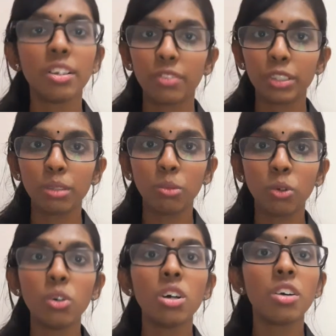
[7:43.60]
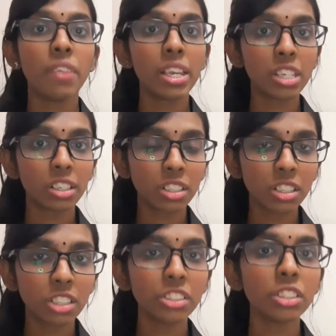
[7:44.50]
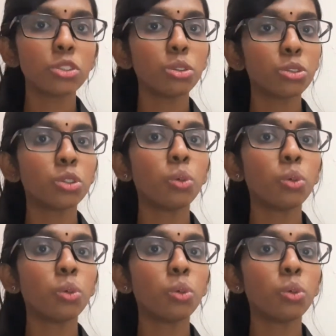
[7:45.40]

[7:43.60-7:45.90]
Furthermore, face recognition is also